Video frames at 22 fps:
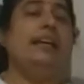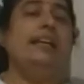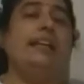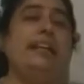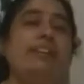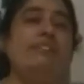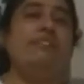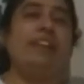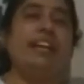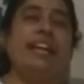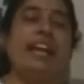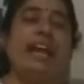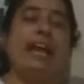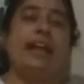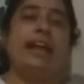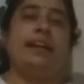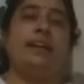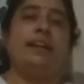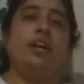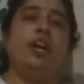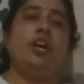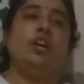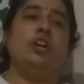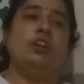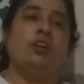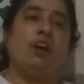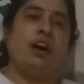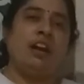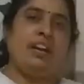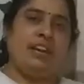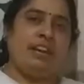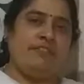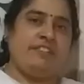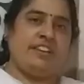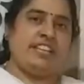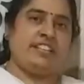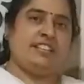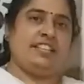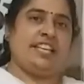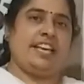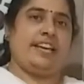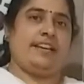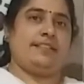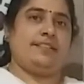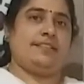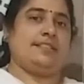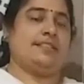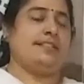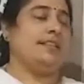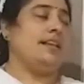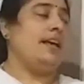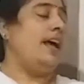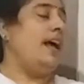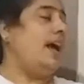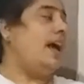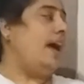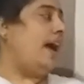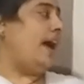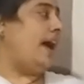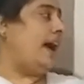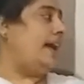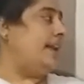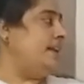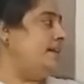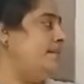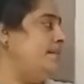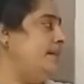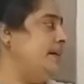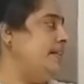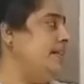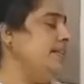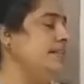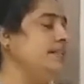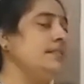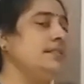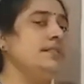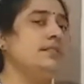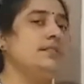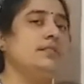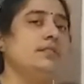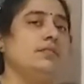living and non-living things. Animals